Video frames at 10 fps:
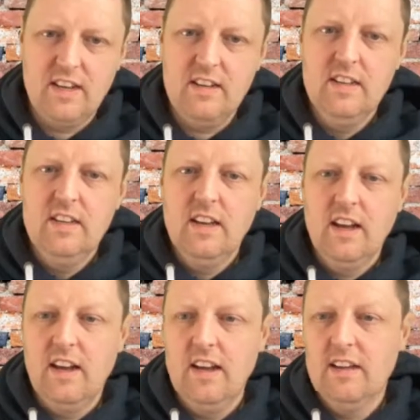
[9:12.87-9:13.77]
in.
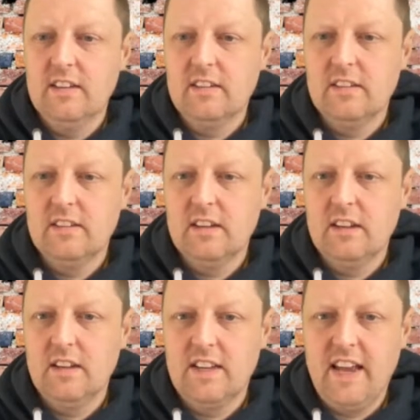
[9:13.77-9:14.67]

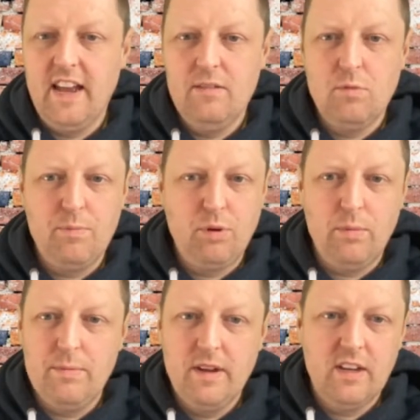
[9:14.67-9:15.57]
And again, would
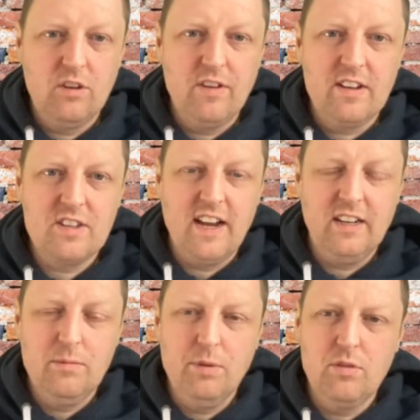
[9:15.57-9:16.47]
probably make a great
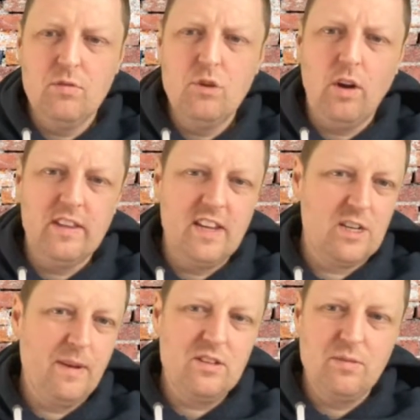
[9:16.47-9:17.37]
signing, but not at the
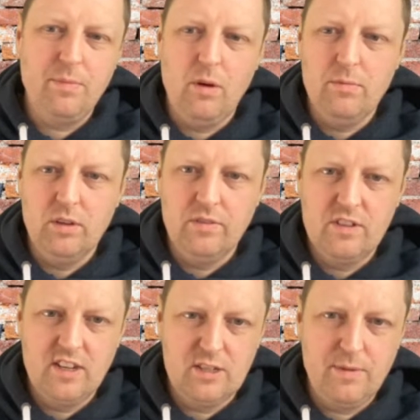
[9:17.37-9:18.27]
expense of Botman. If
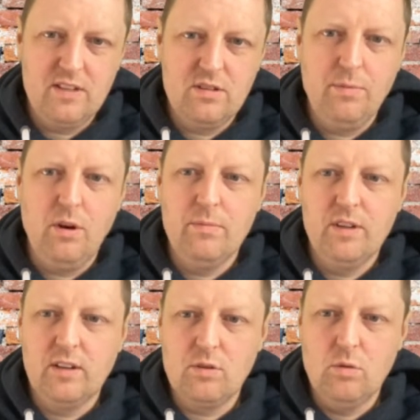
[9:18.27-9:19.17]
it's the expense of
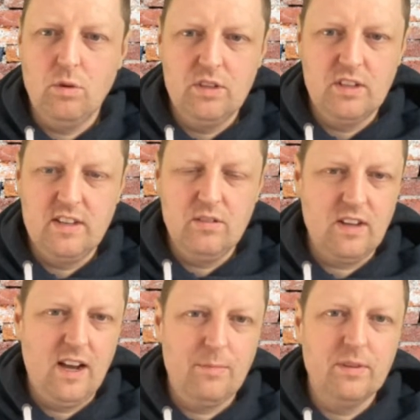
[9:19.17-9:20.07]
Botman, I don't want the deal
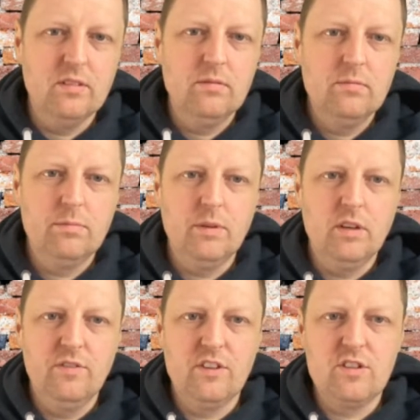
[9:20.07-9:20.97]
to happen.
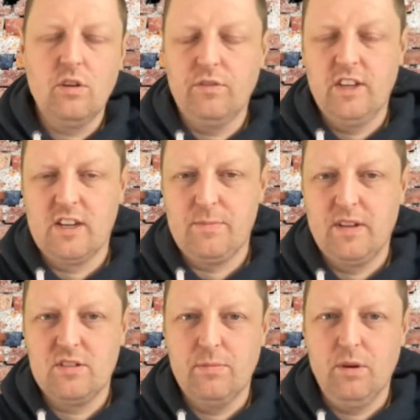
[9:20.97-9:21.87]
But if it's not for the
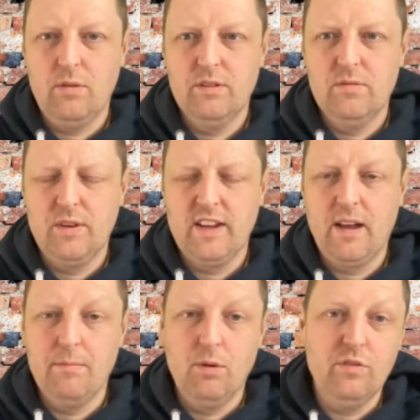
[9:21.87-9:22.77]
expense of Botman and we
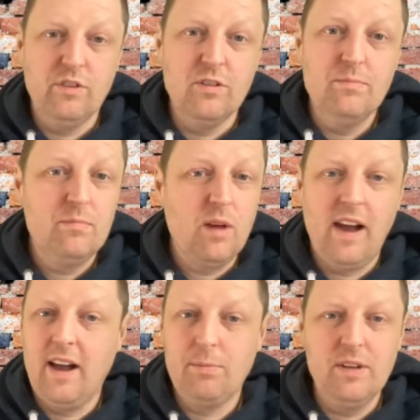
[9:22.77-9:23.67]
get both of them,
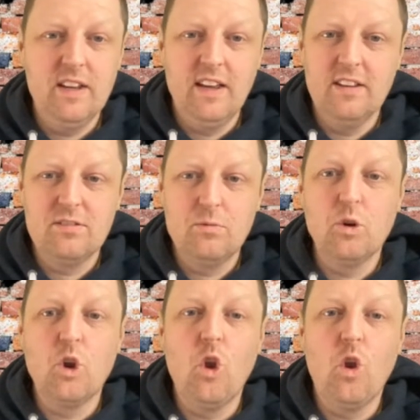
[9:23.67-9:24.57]
happy days.
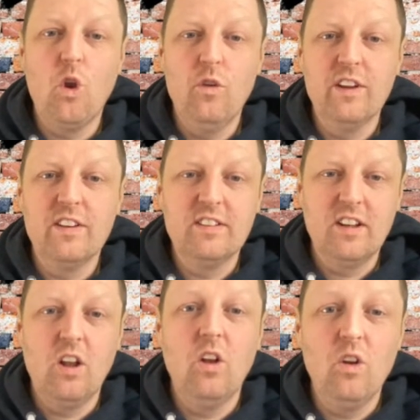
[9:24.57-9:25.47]
Would love it.
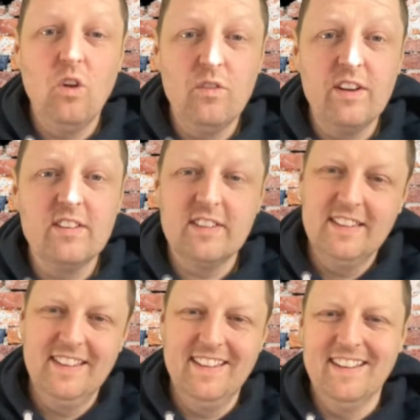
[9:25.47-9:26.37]
Love
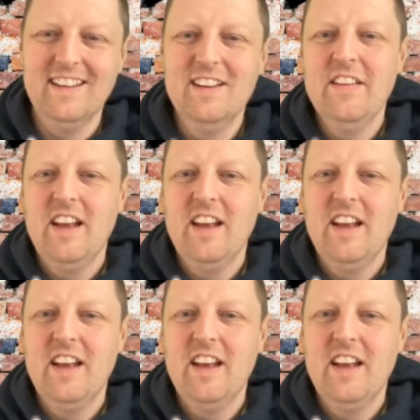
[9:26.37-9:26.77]
it.